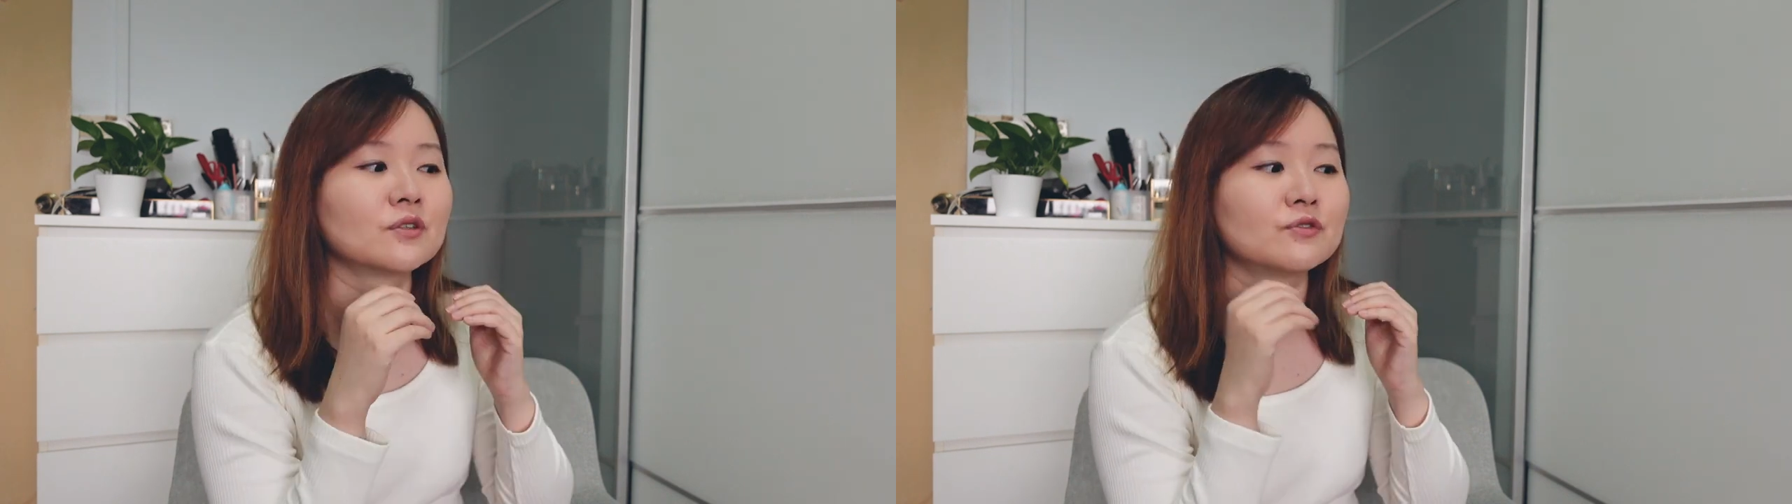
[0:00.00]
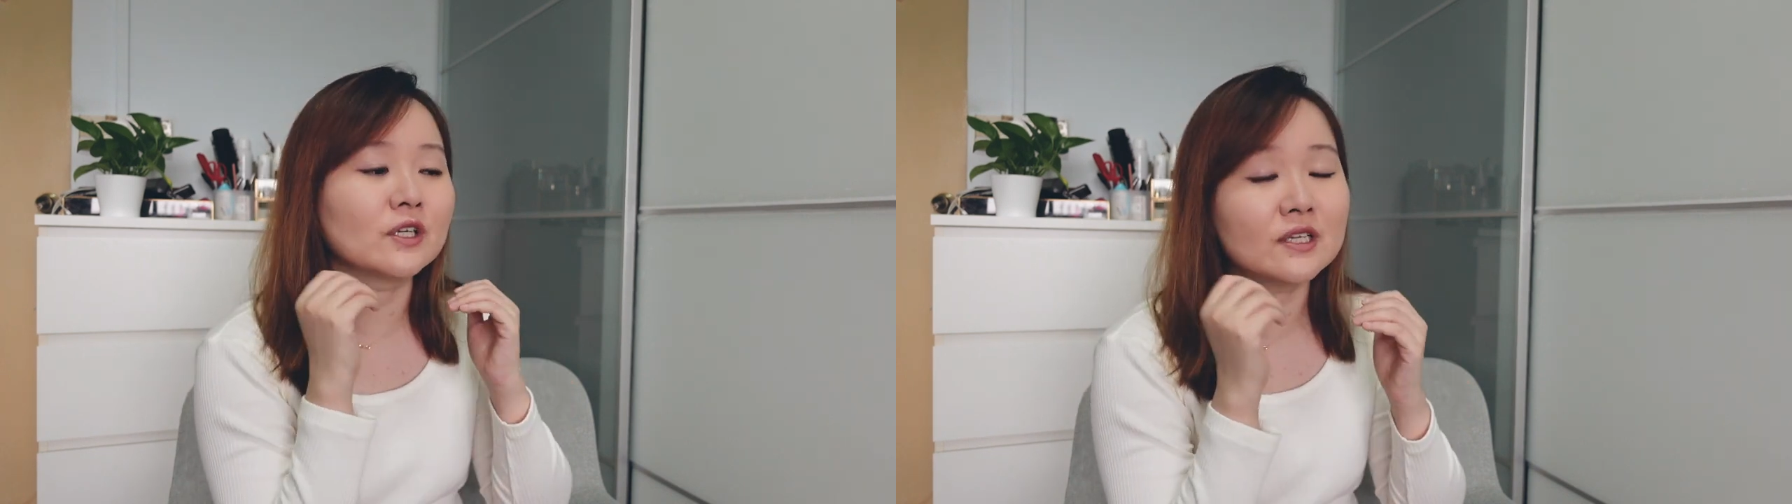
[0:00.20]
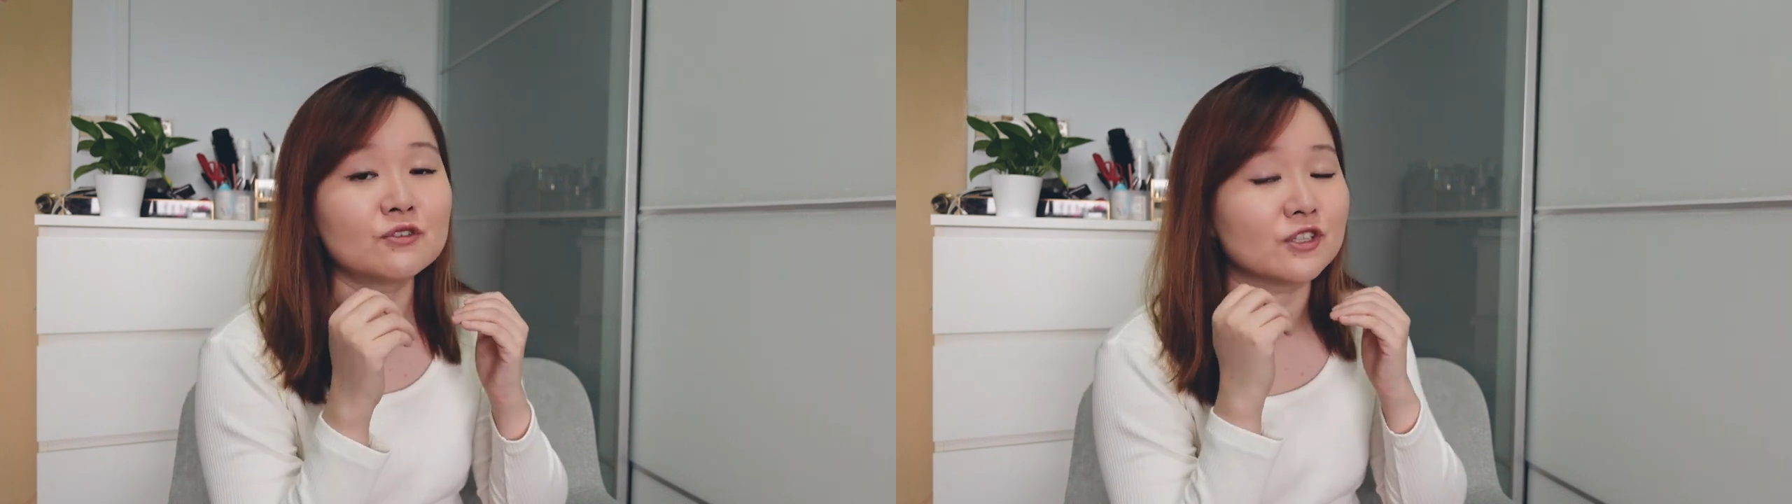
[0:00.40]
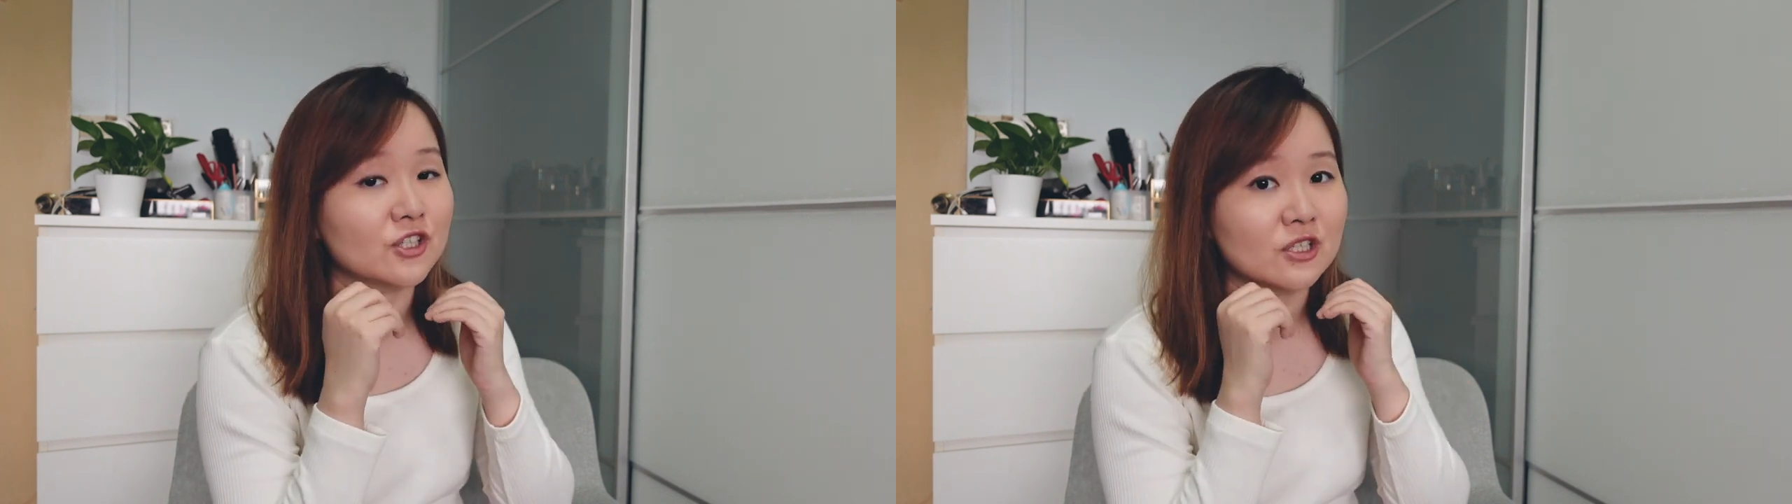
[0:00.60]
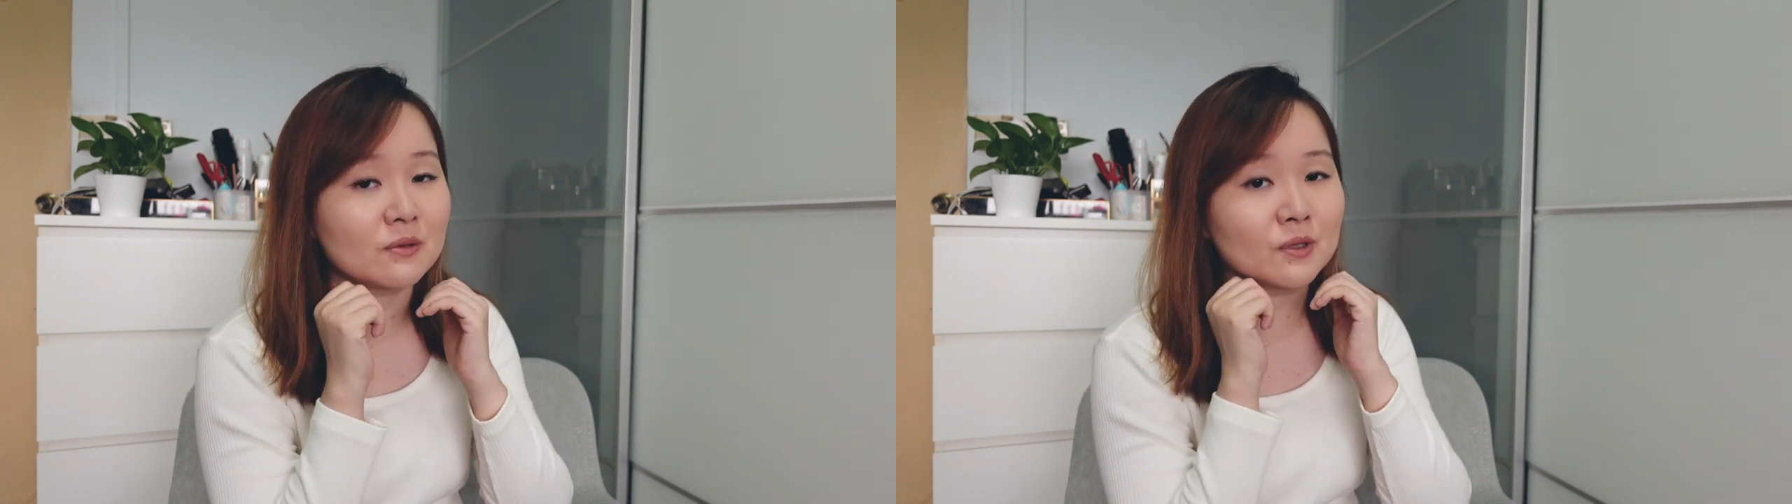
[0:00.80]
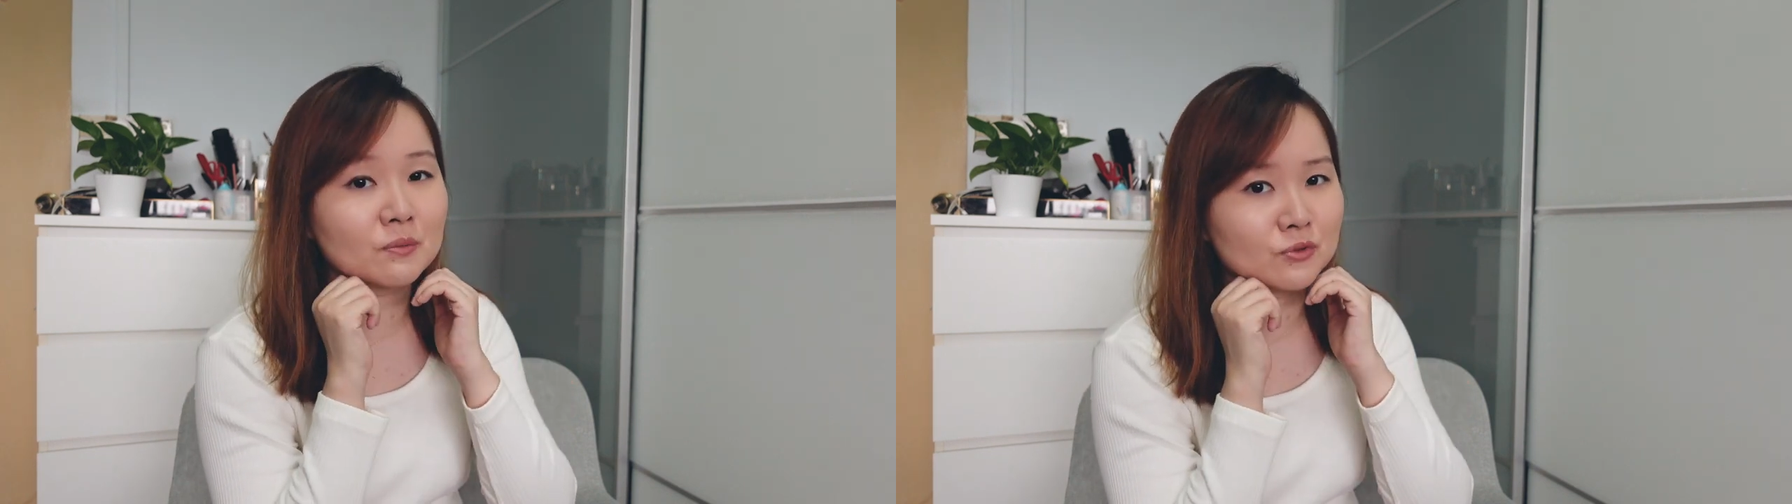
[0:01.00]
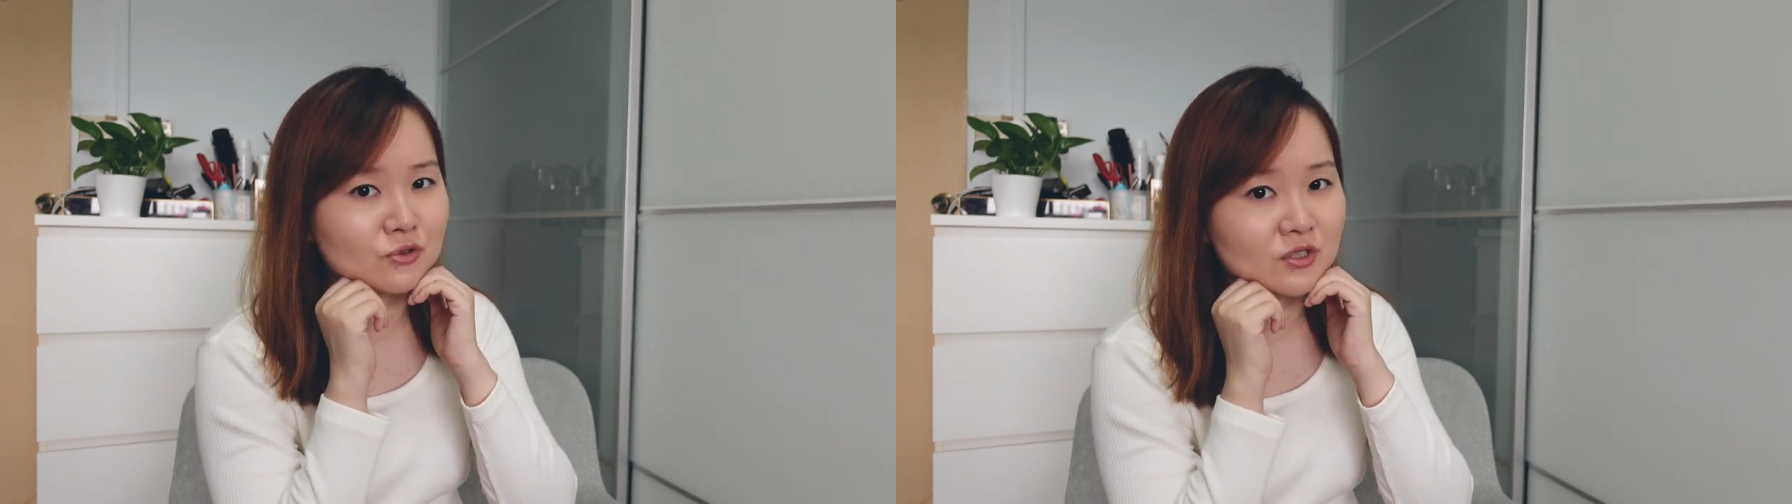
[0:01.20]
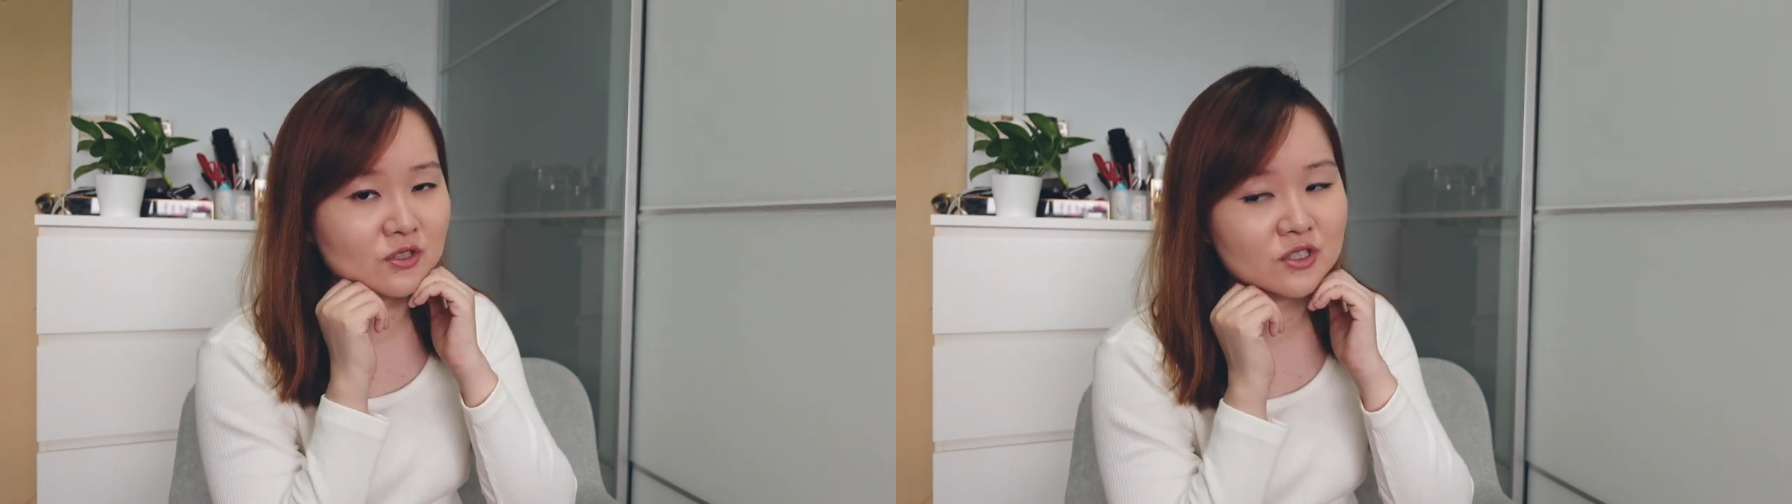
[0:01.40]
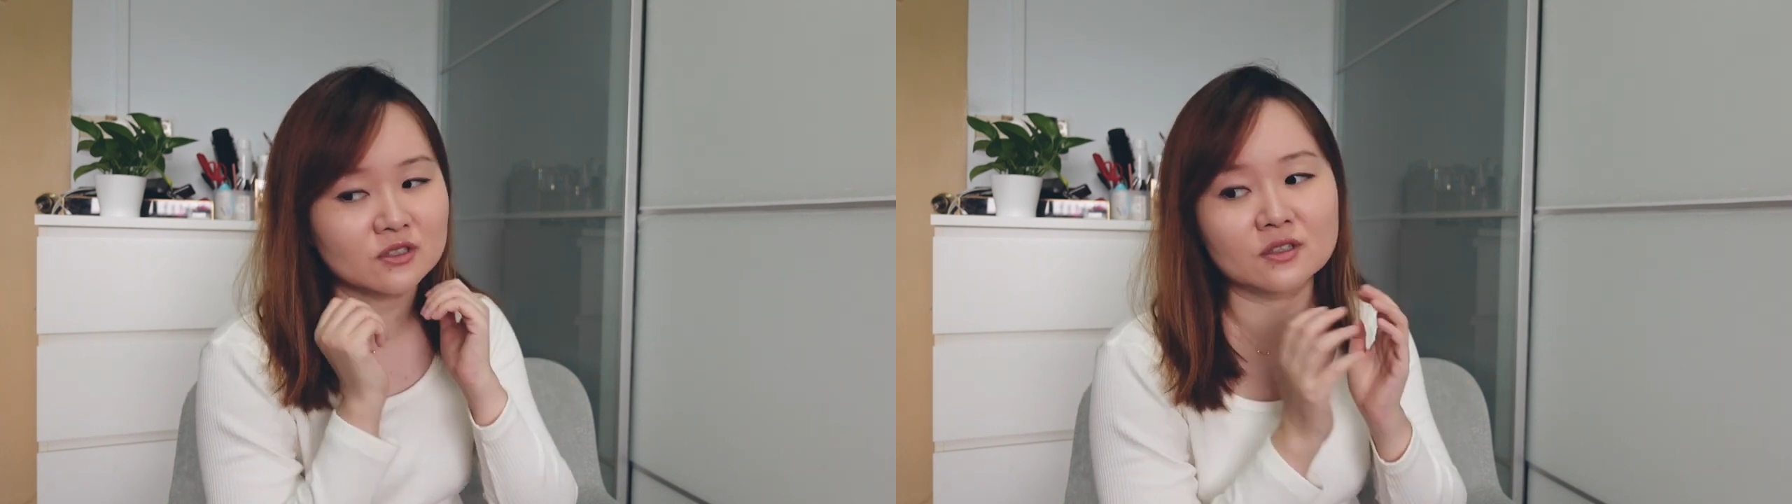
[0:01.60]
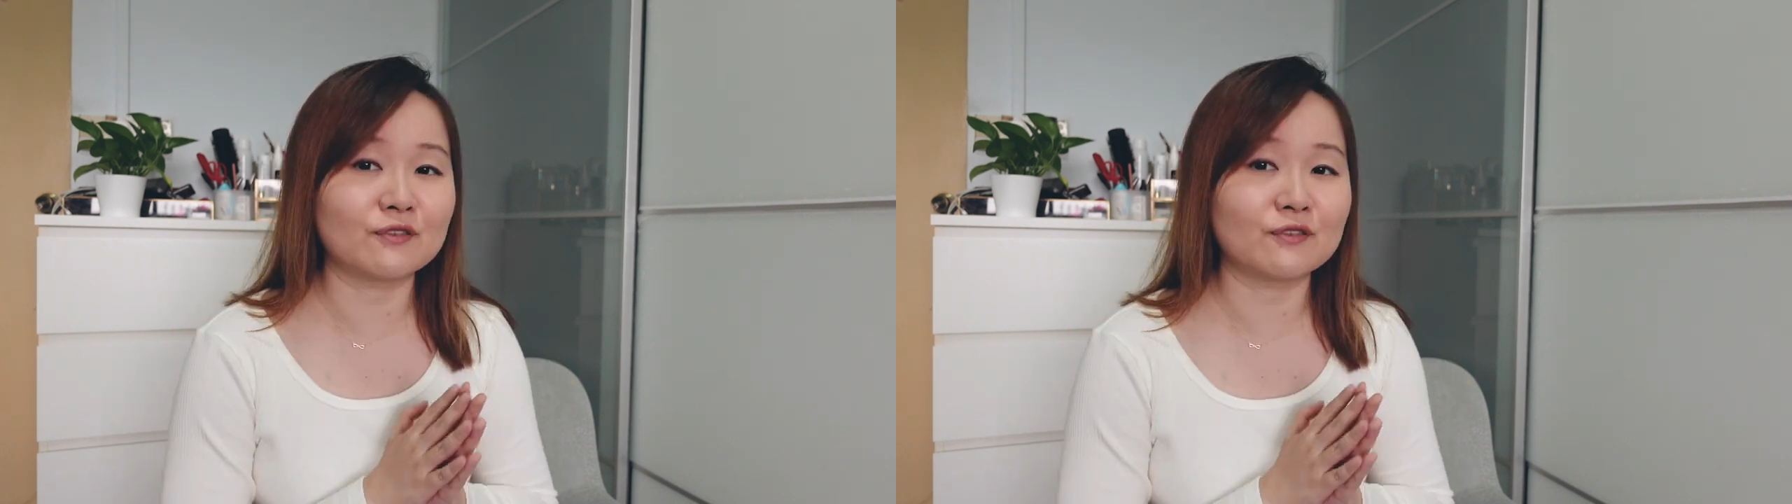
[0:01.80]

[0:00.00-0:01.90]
really reshape your bone structure.